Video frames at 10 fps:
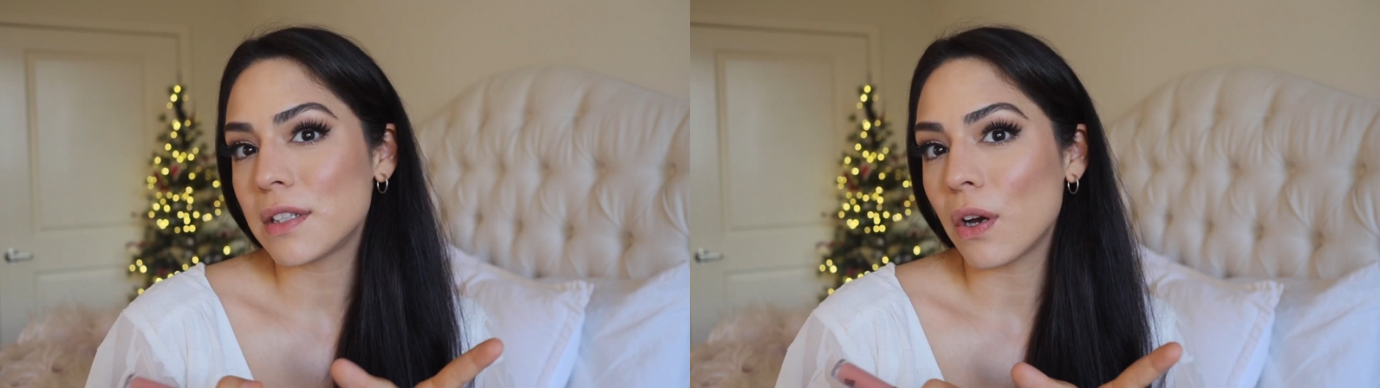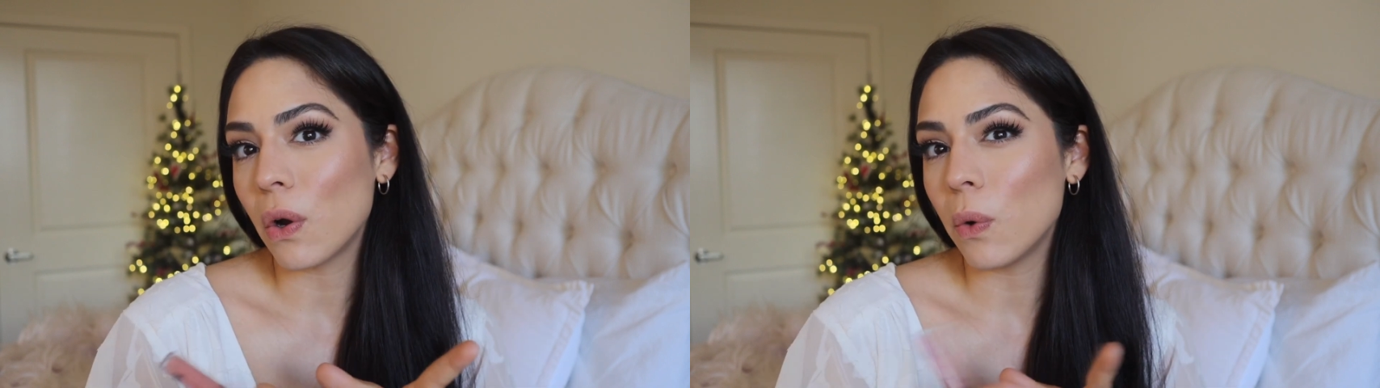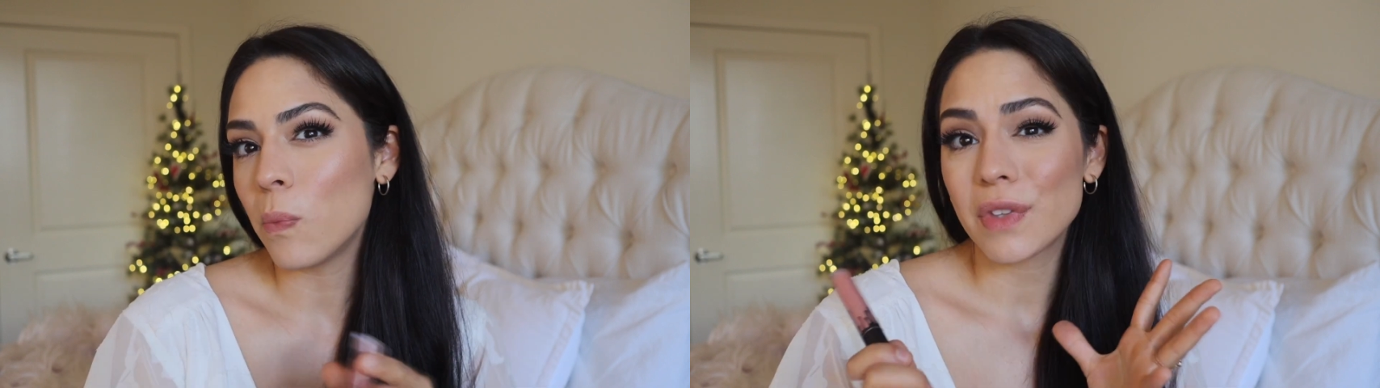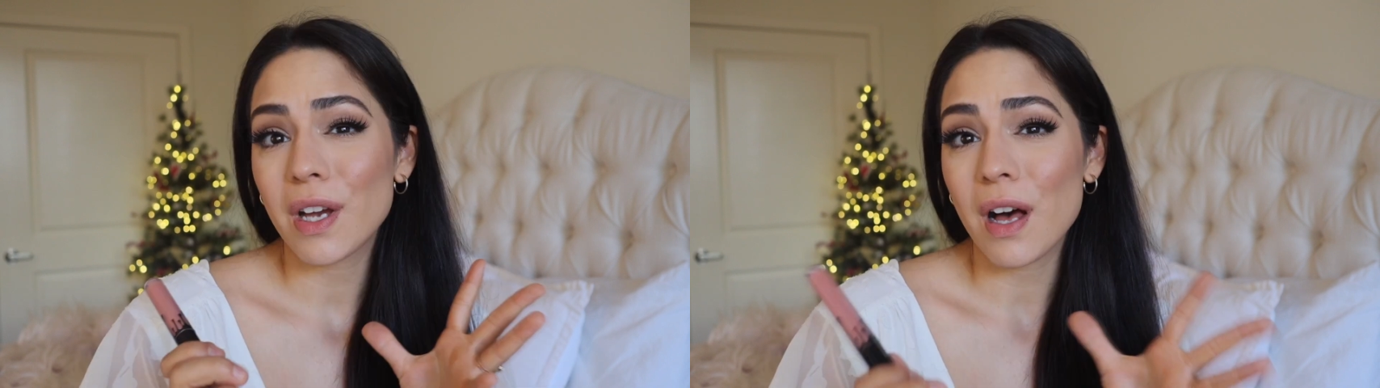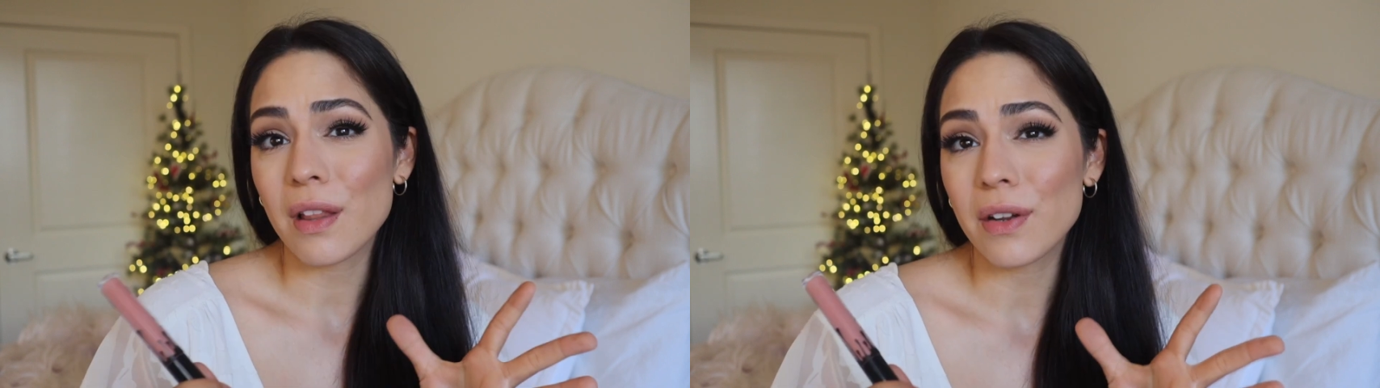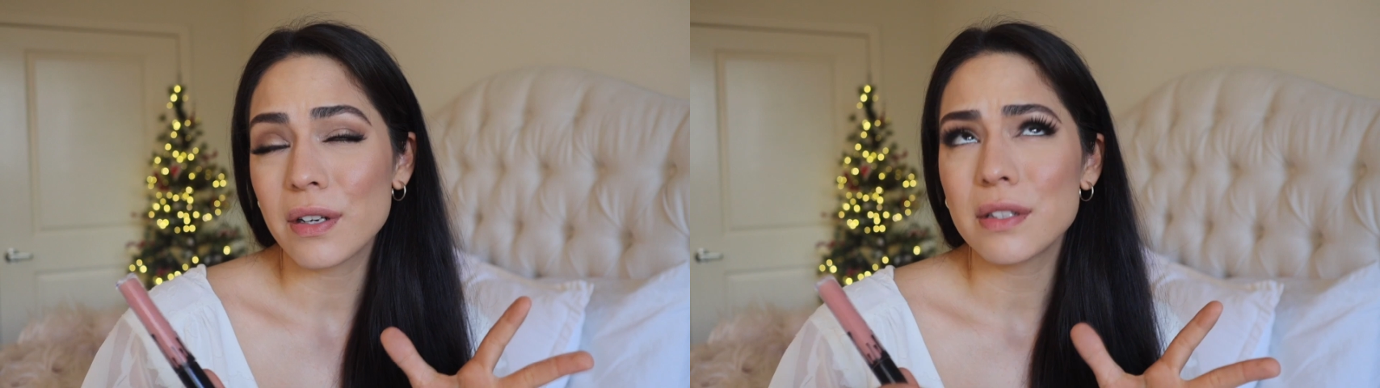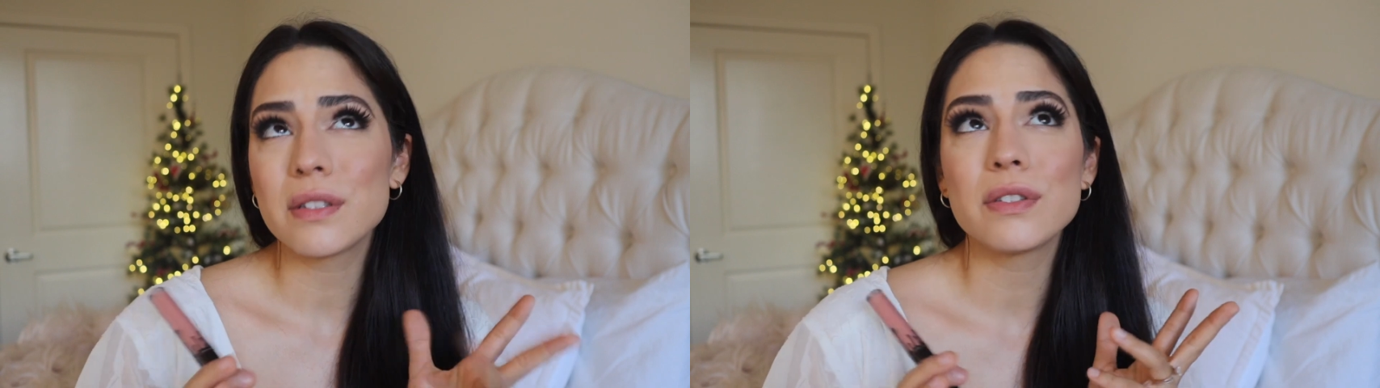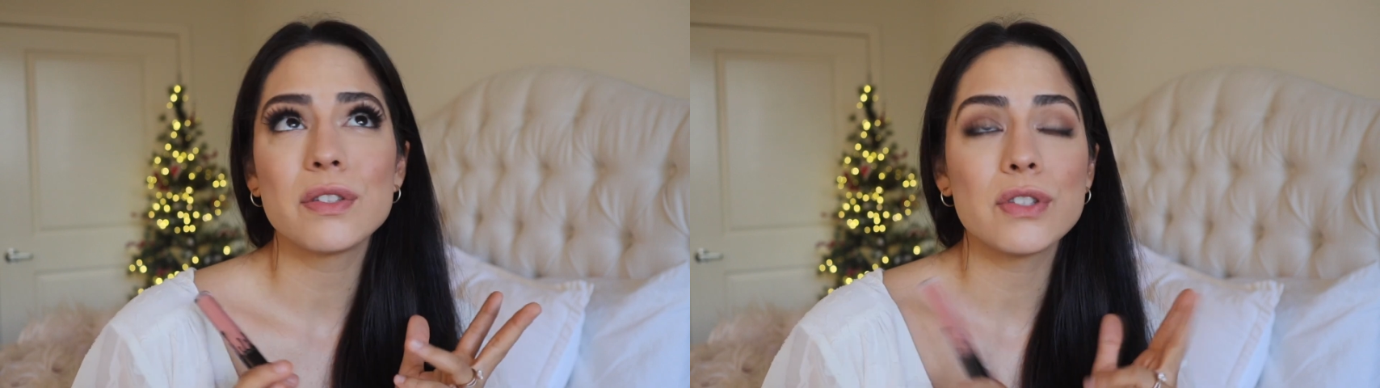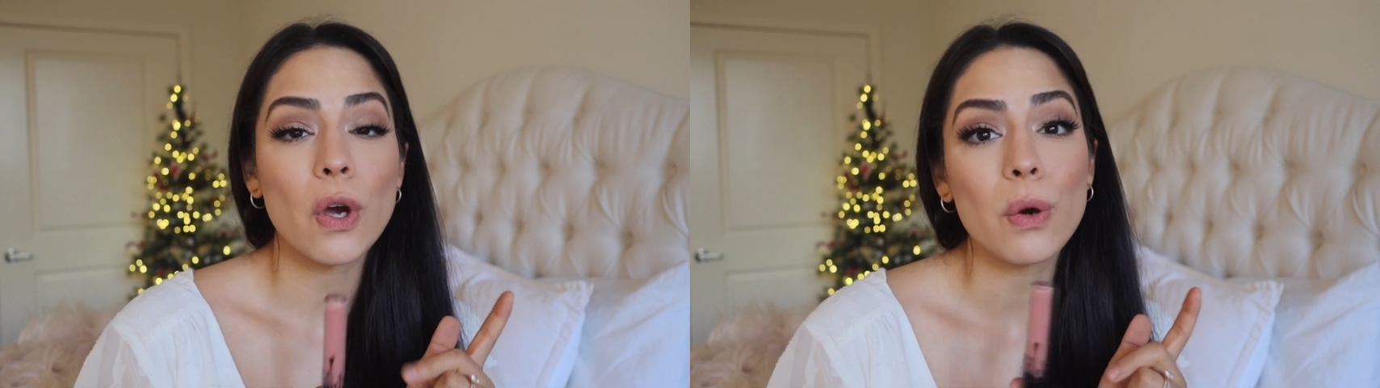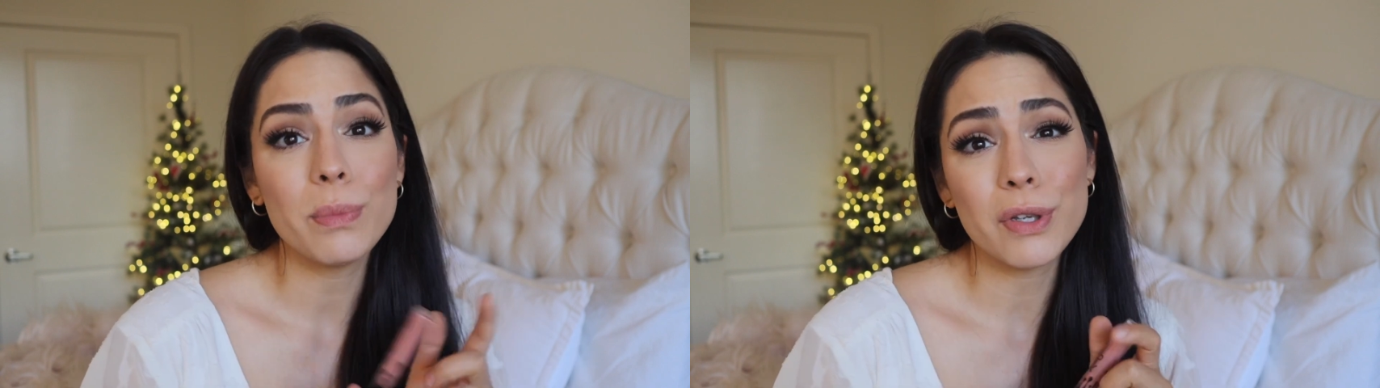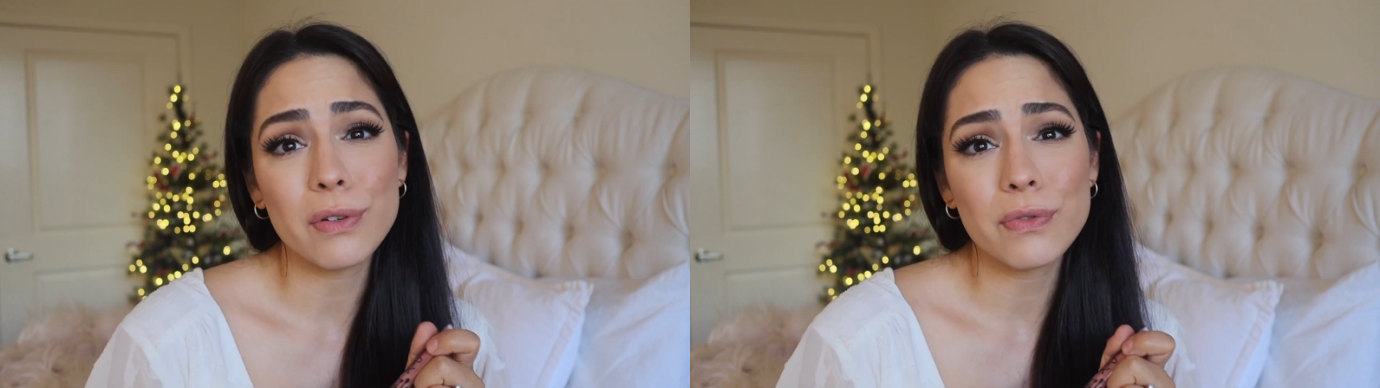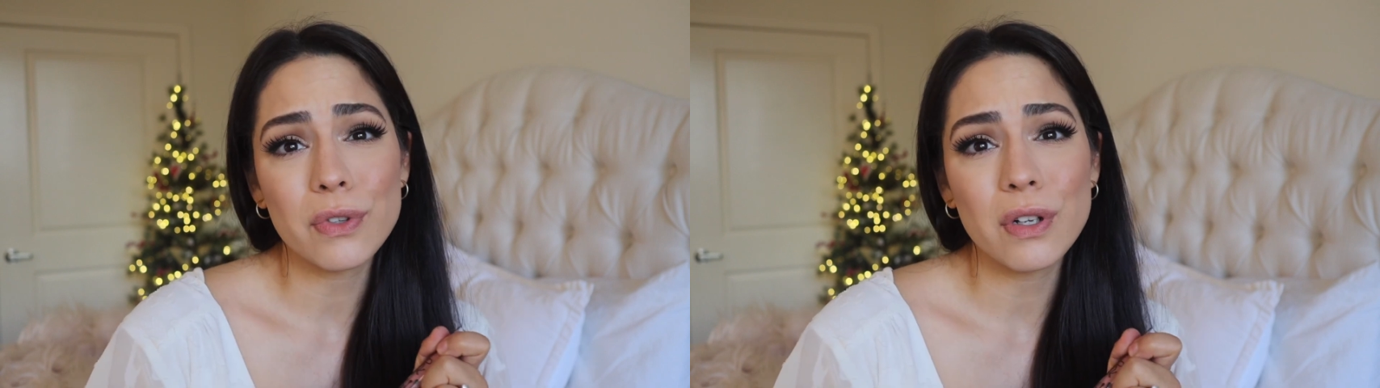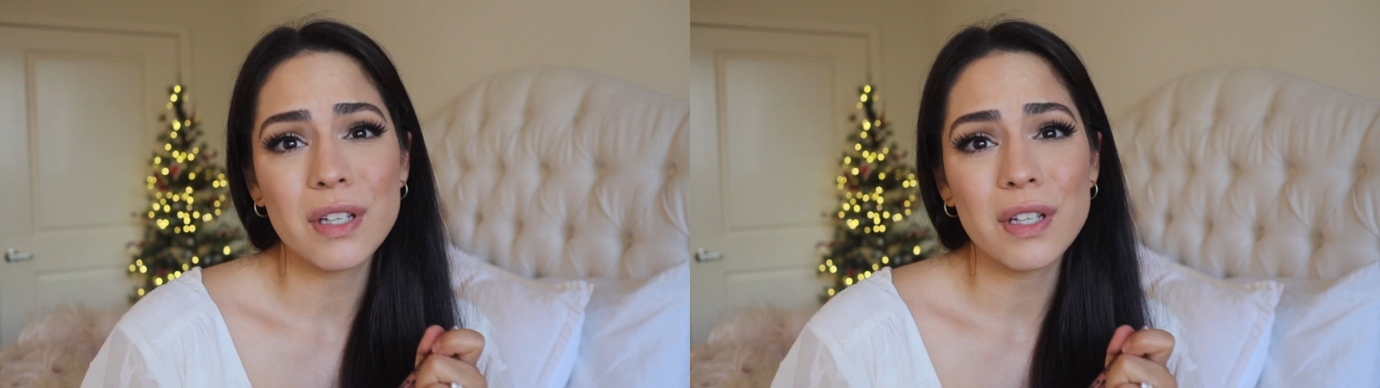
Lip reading: So the color is so beautiful.